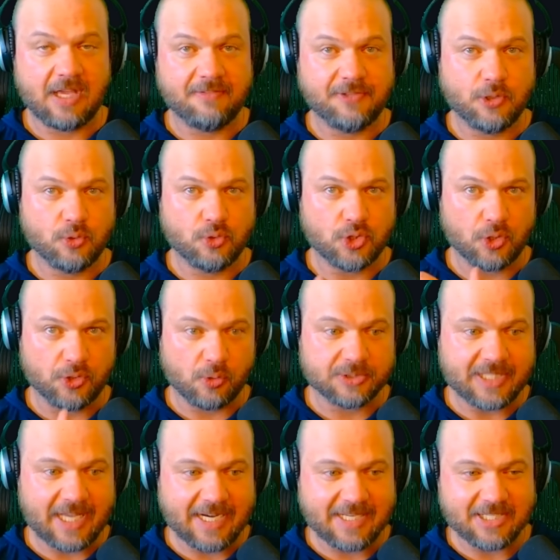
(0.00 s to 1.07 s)
If you don't know
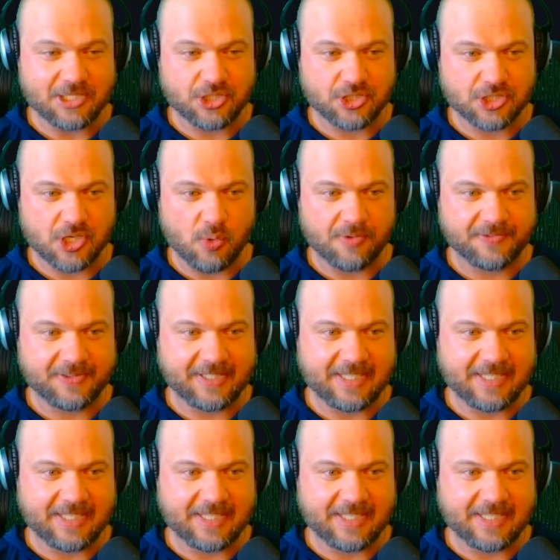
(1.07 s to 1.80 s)
what that is, just go with